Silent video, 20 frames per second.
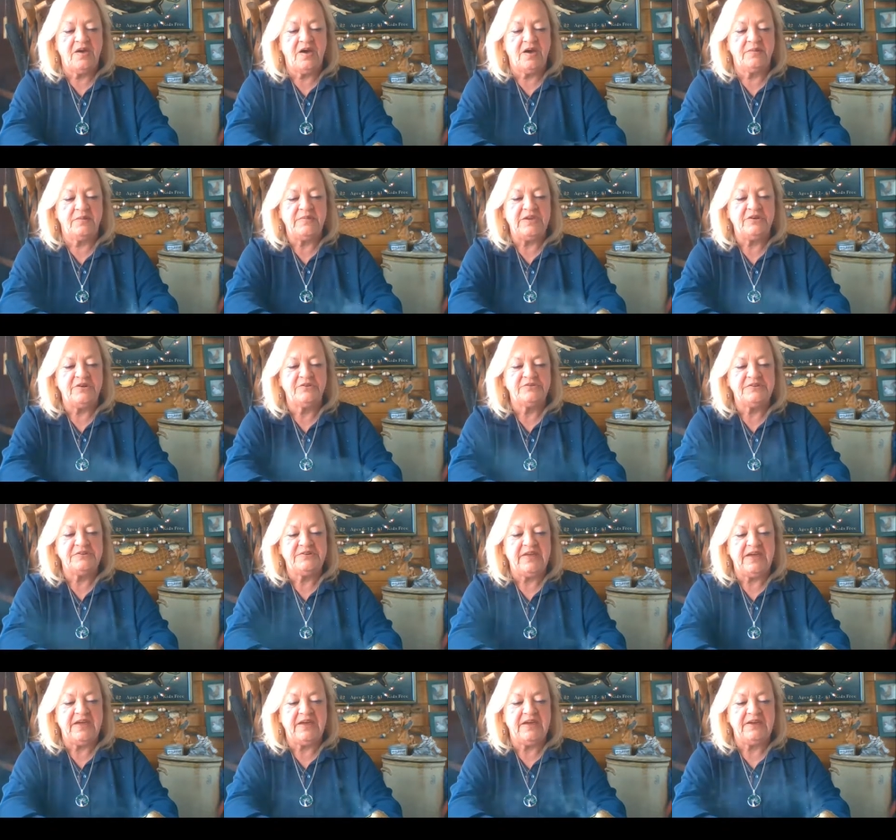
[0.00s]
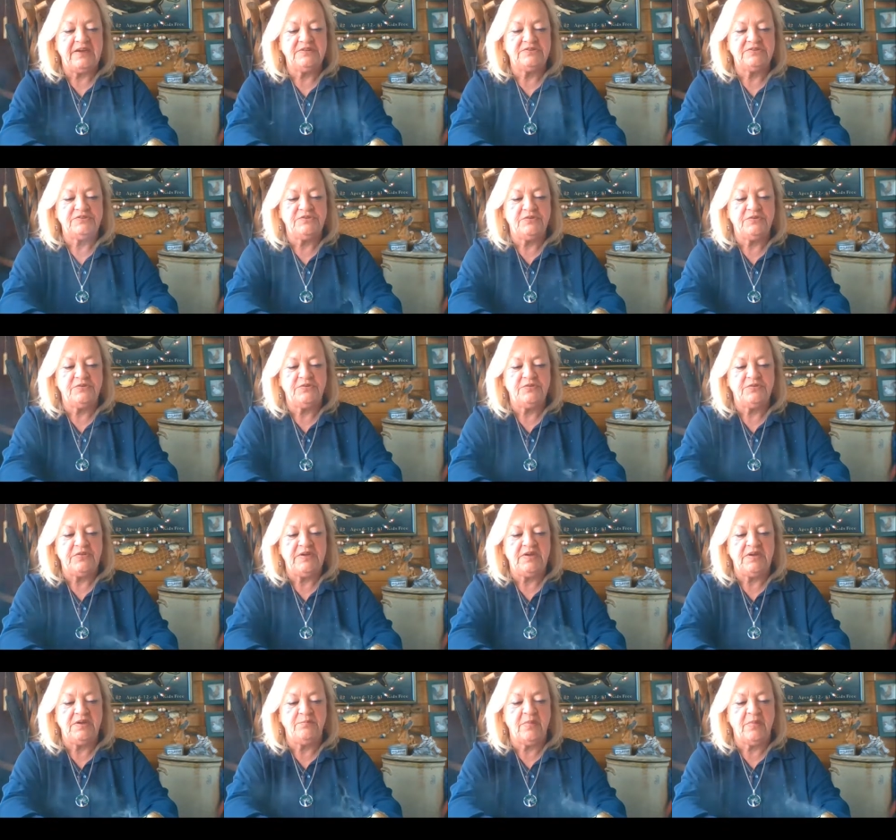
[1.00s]
I'm here today to do
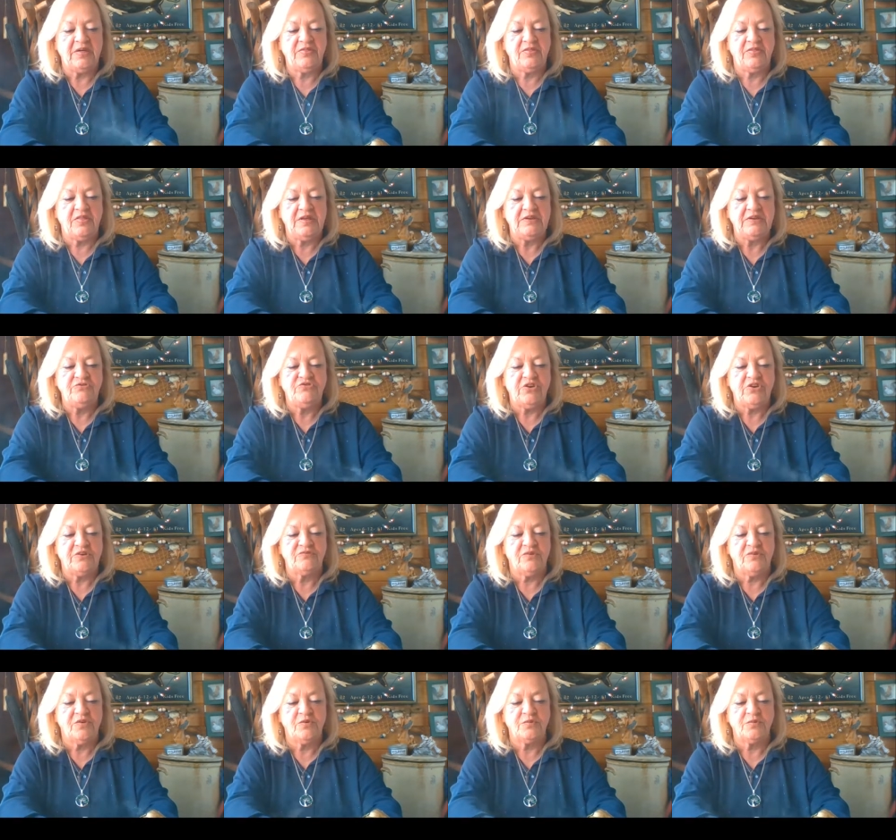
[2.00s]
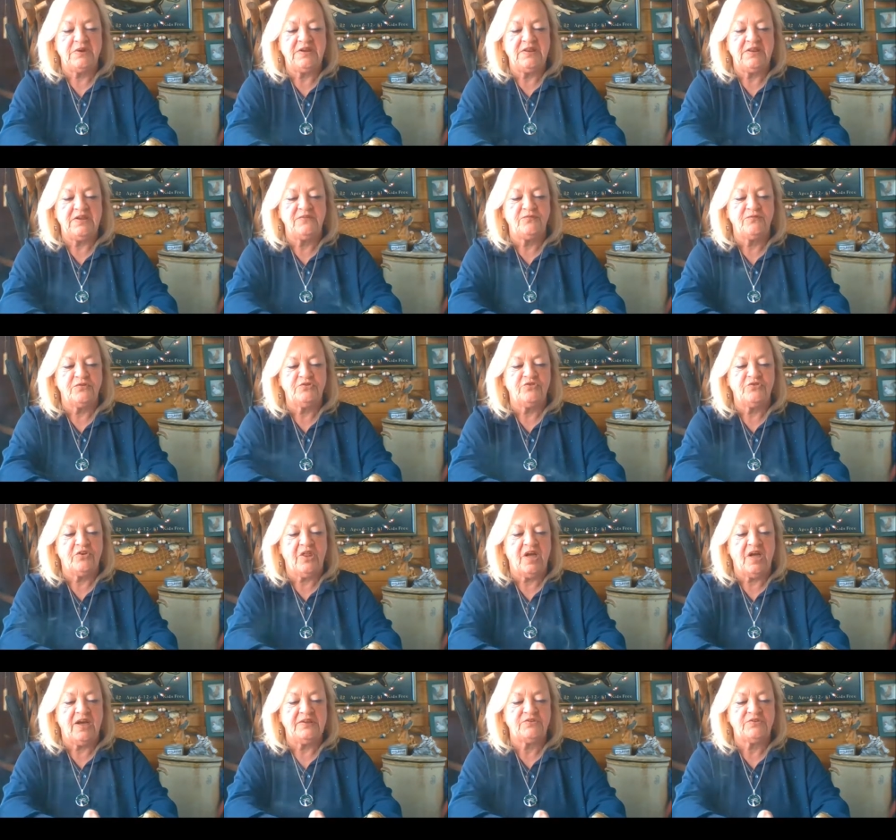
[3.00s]
the monthly general reading for
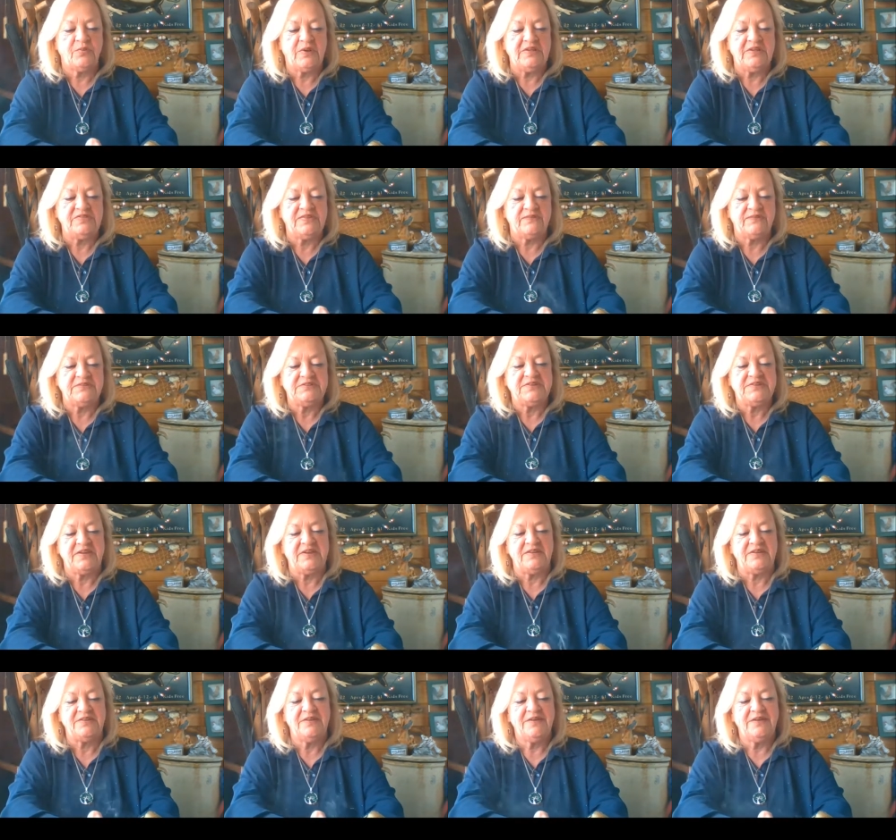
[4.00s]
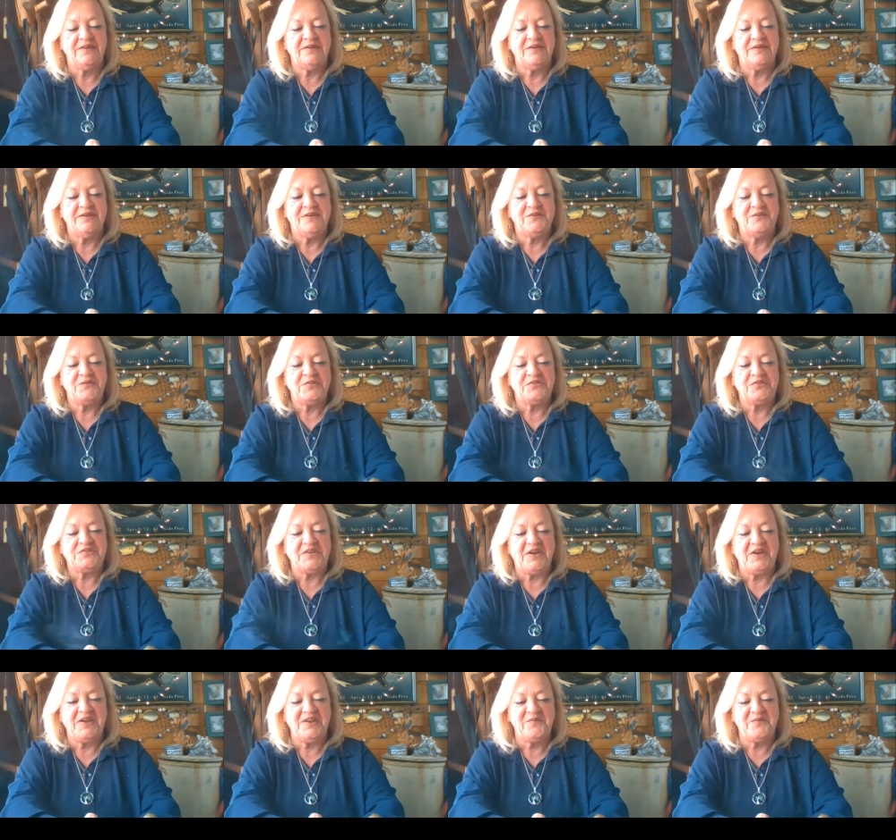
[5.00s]
July 2017, the
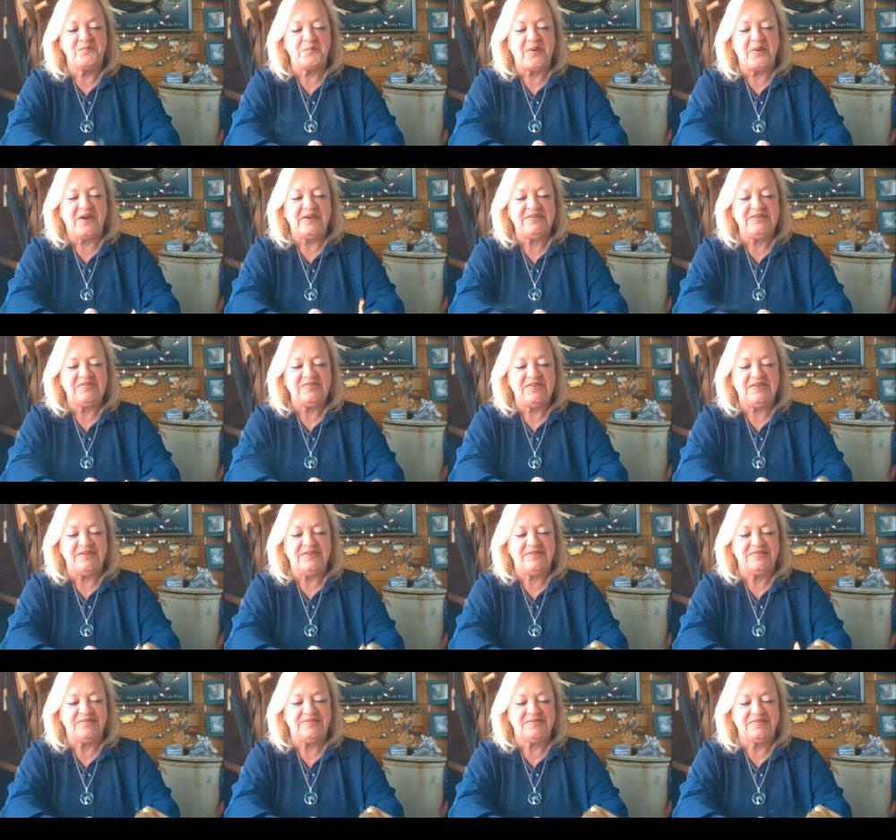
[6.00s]
sign of Pisces.